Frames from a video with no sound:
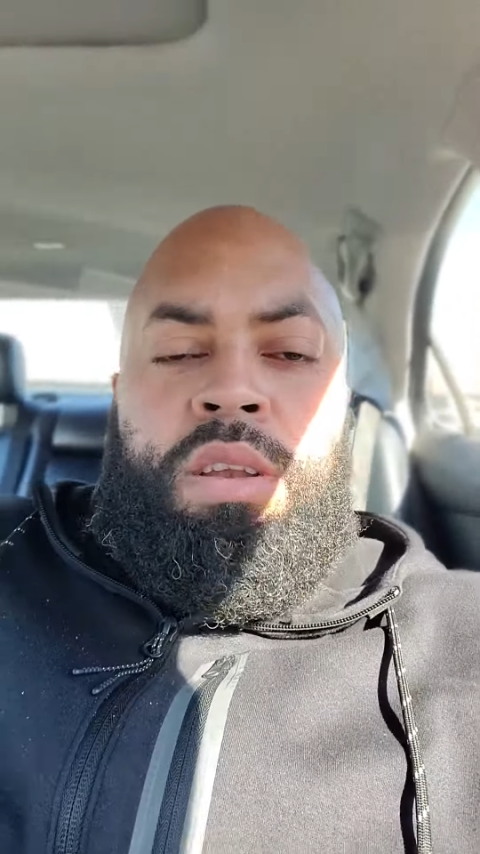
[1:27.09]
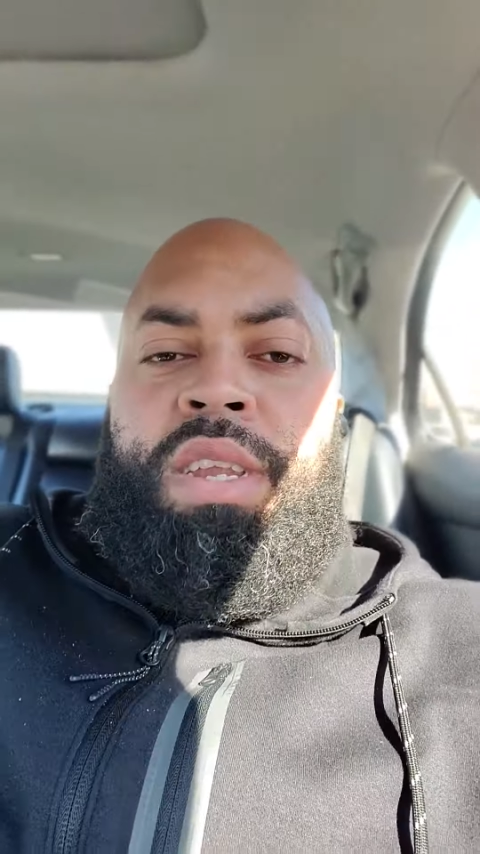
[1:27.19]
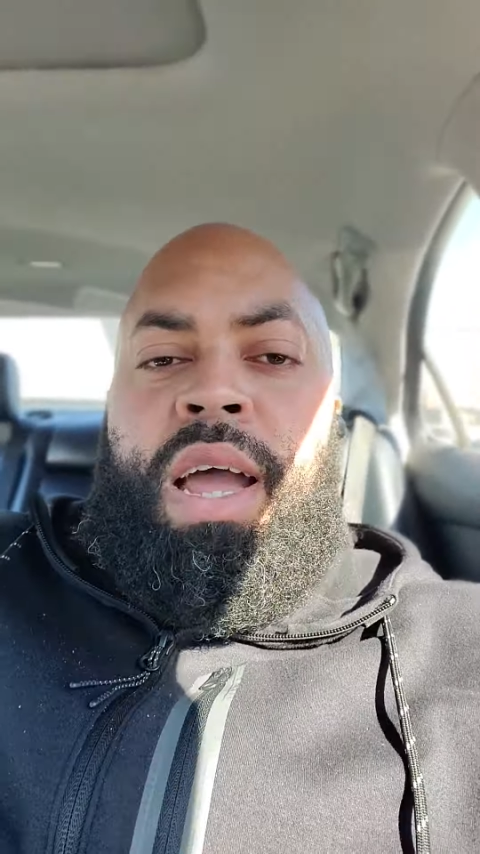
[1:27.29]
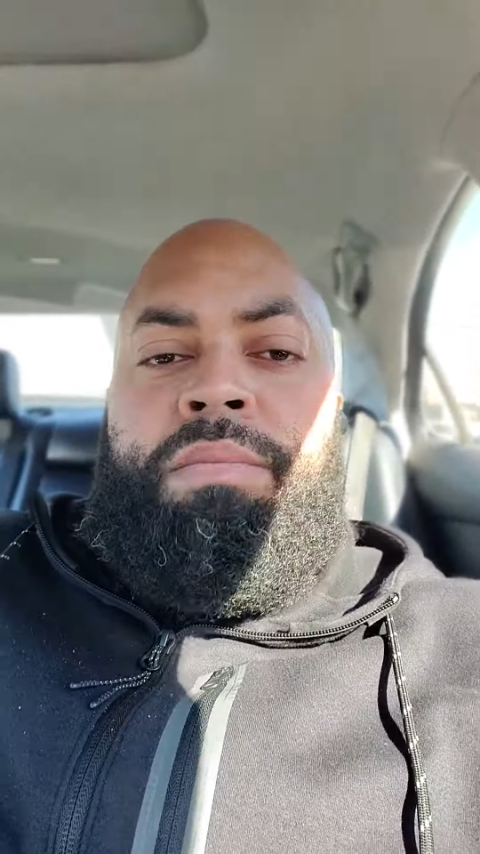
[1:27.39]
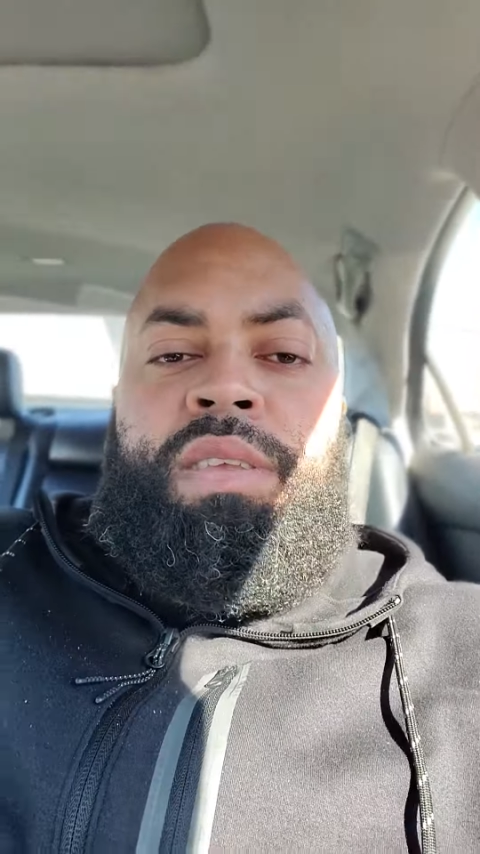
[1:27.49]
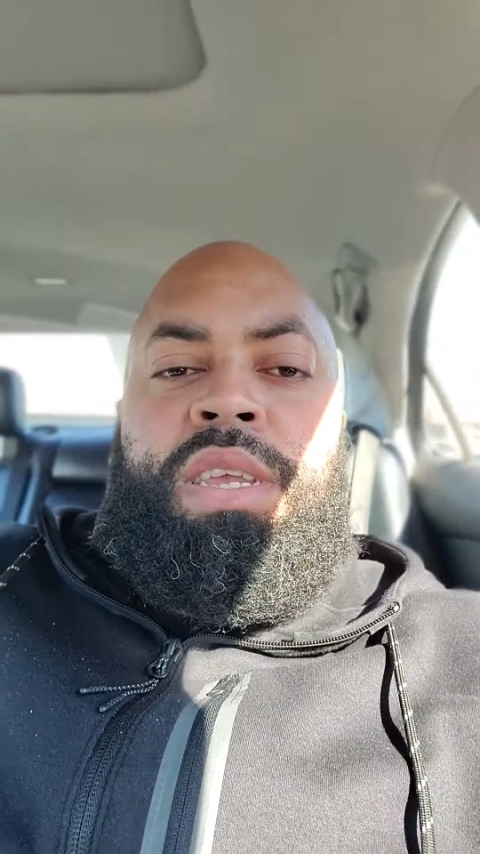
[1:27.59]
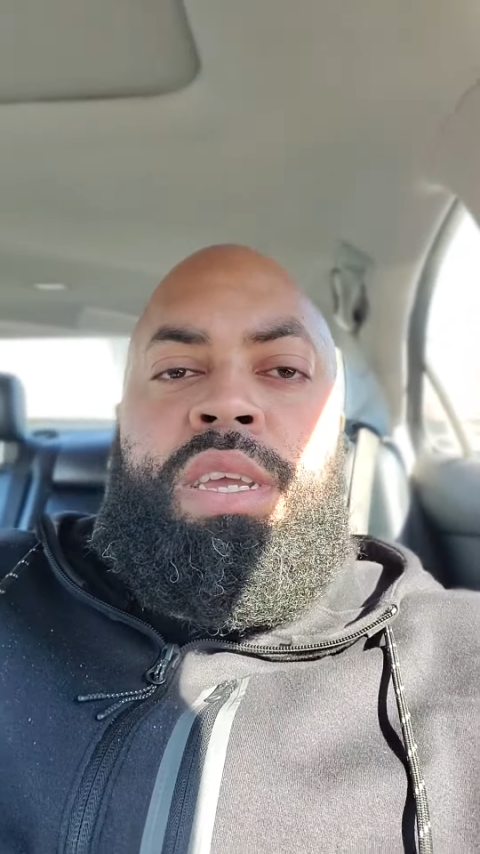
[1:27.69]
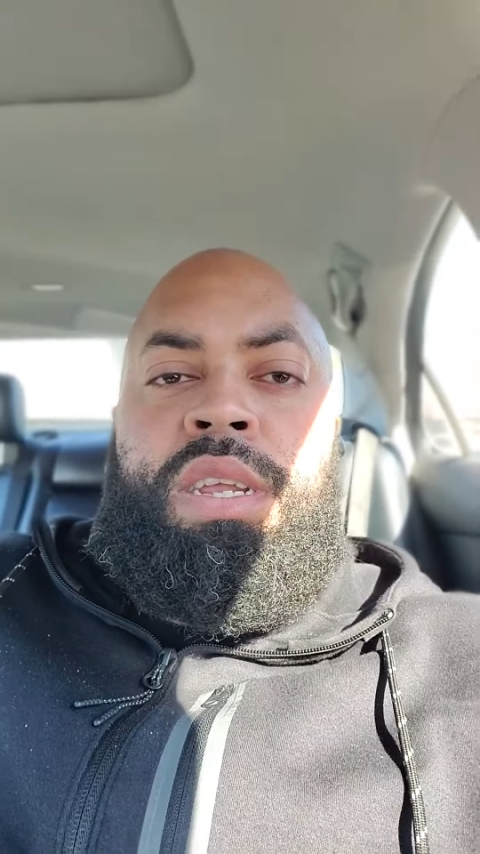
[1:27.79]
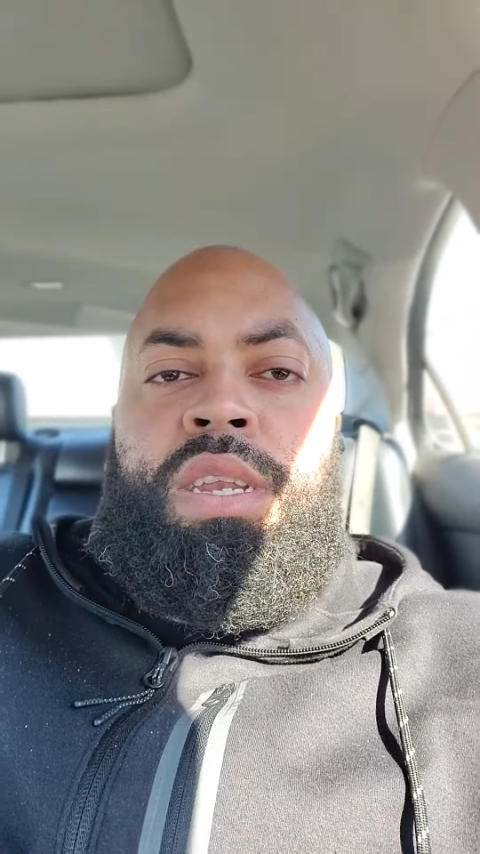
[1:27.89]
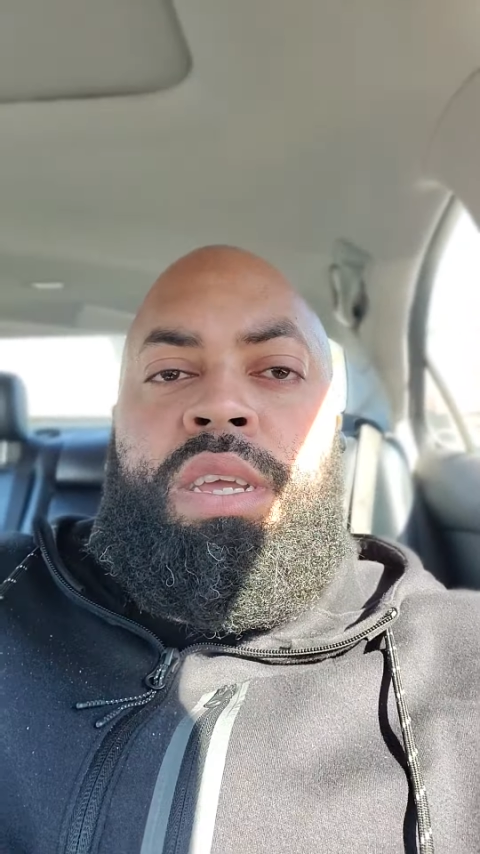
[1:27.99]
a top
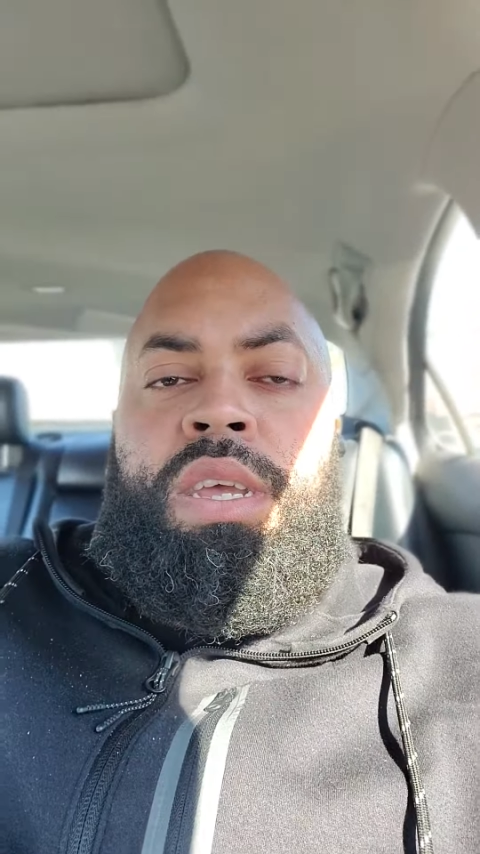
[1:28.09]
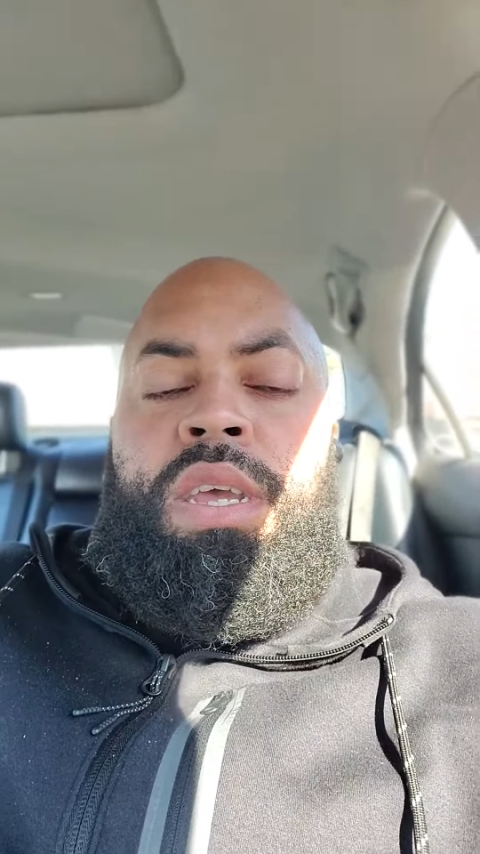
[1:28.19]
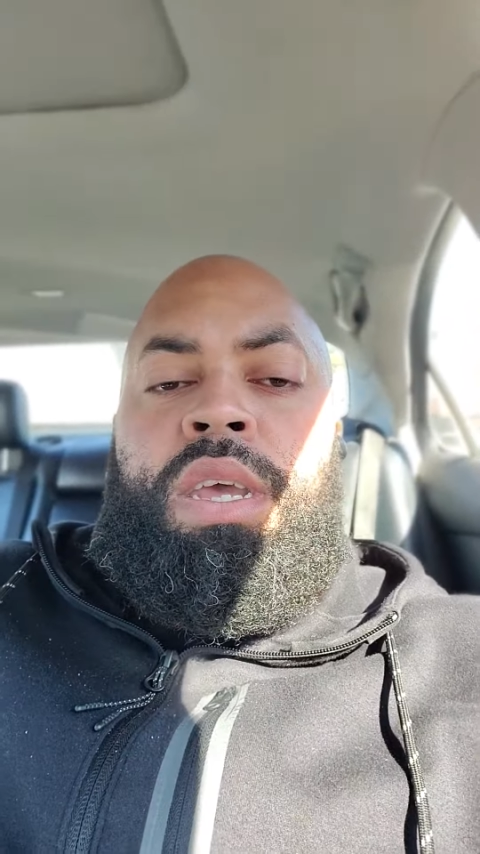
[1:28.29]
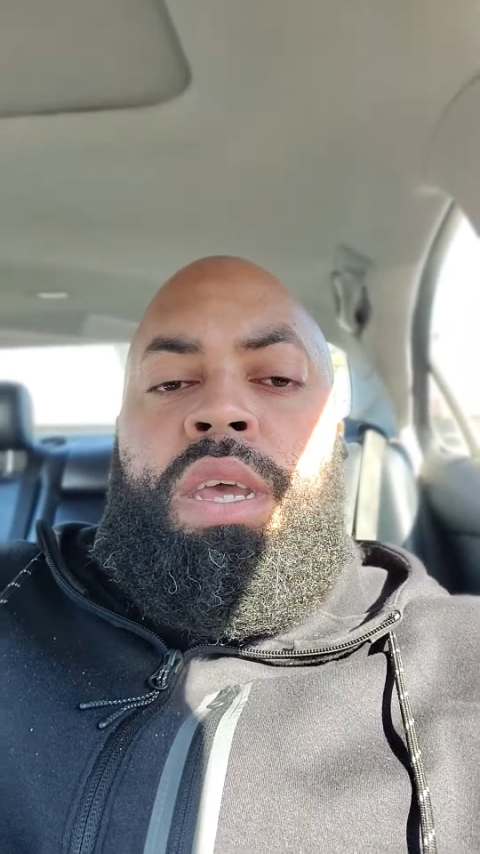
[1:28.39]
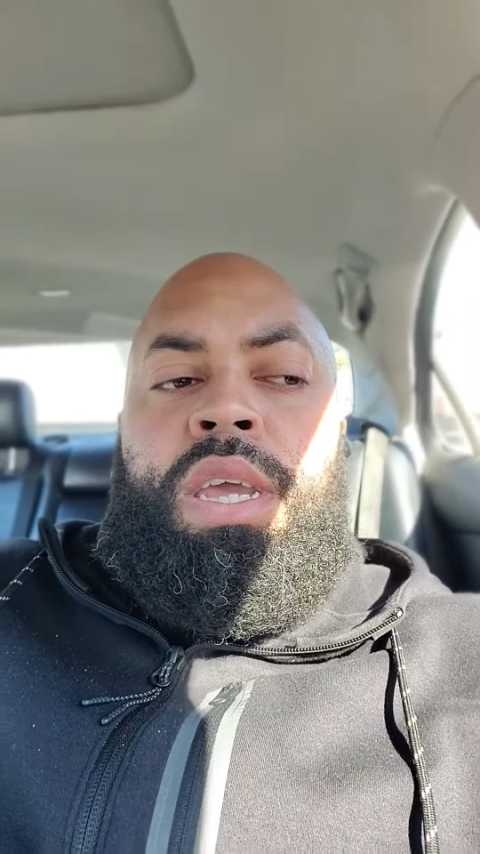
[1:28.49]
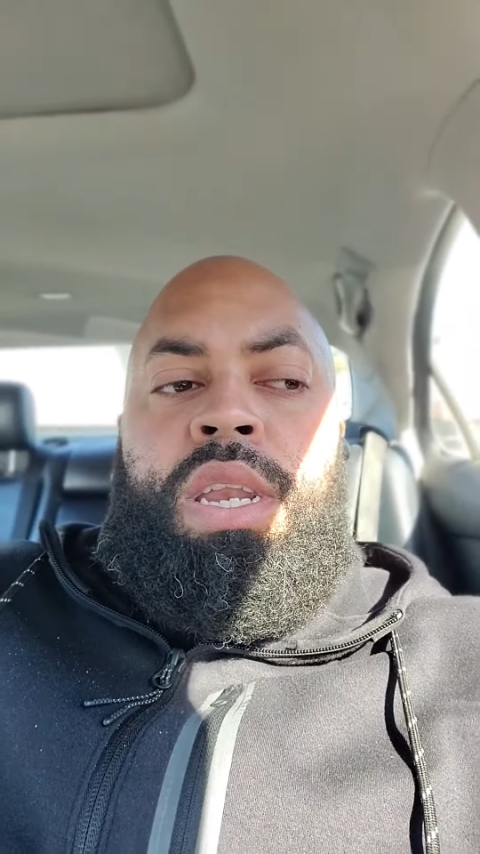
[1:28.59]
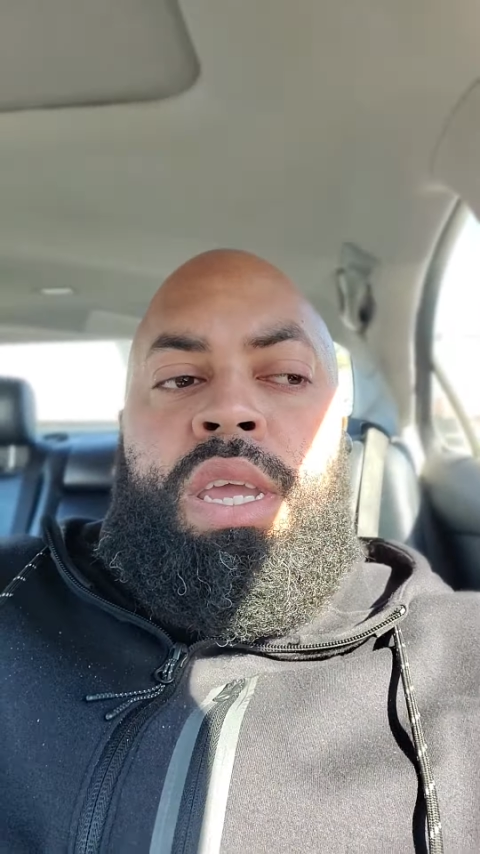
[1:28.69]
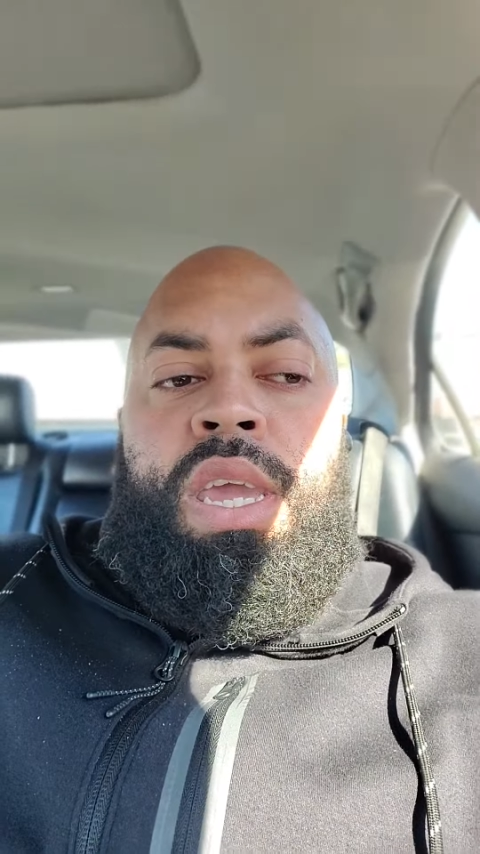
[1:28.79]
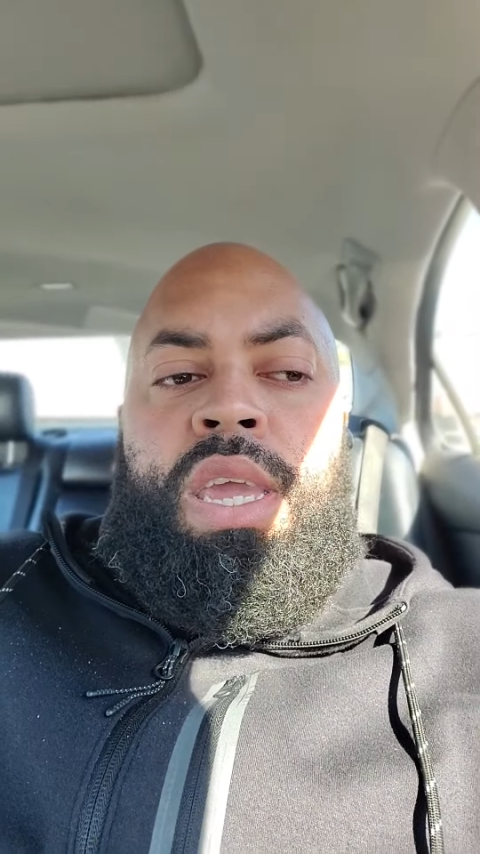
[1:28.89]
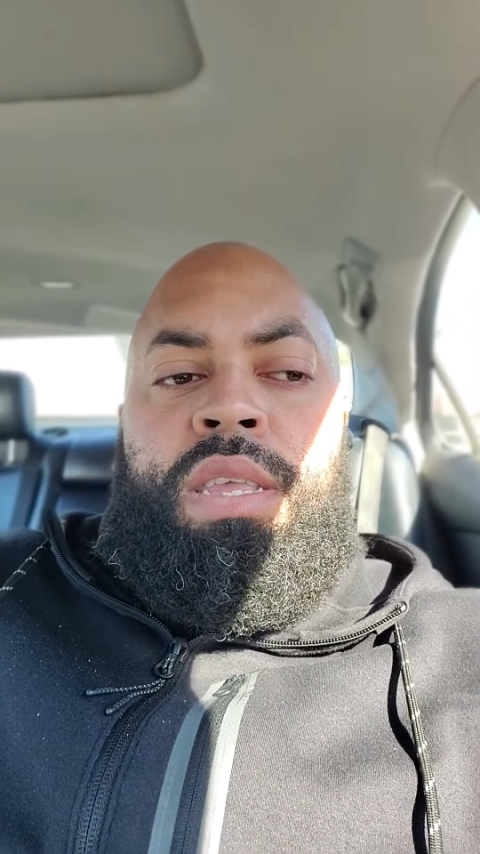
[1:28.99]
seed in it in
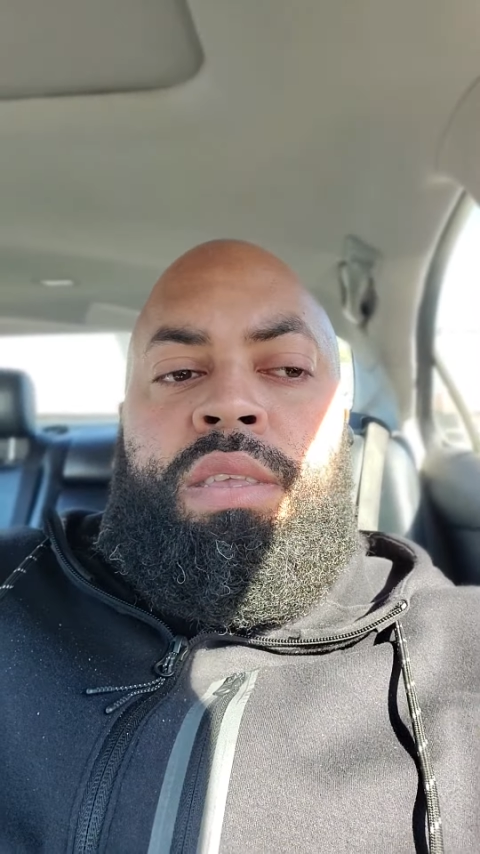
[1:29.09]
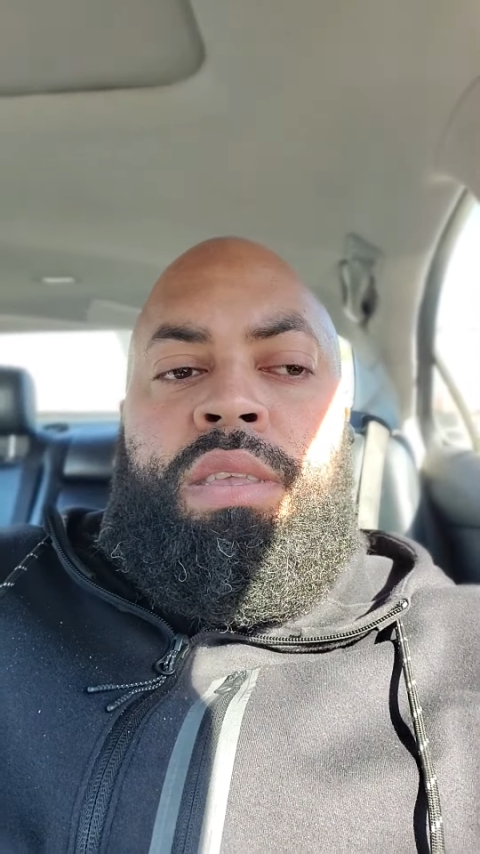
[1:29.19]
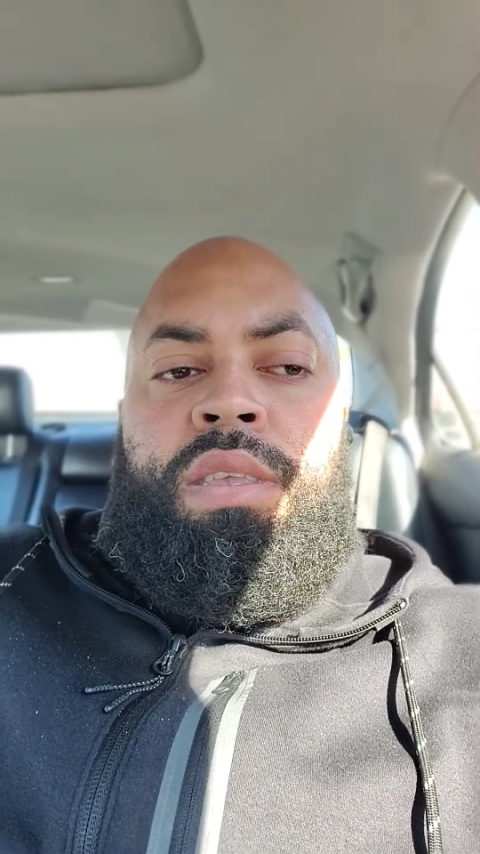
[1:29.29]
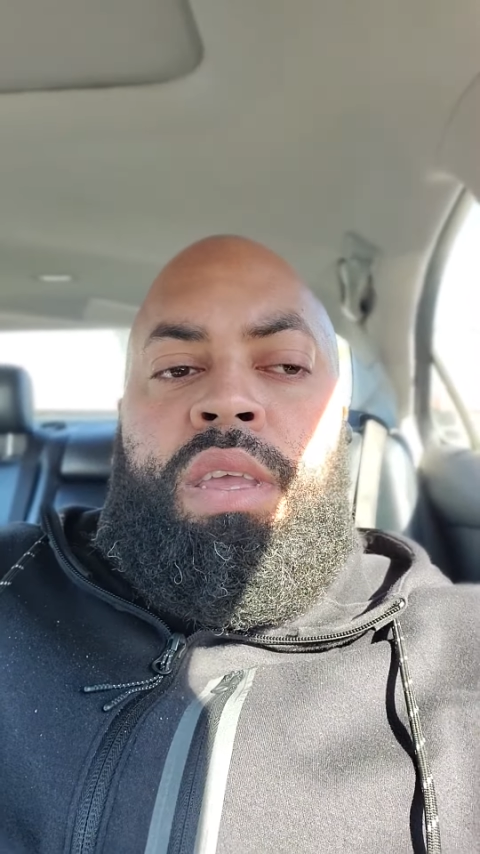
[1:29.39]
the East.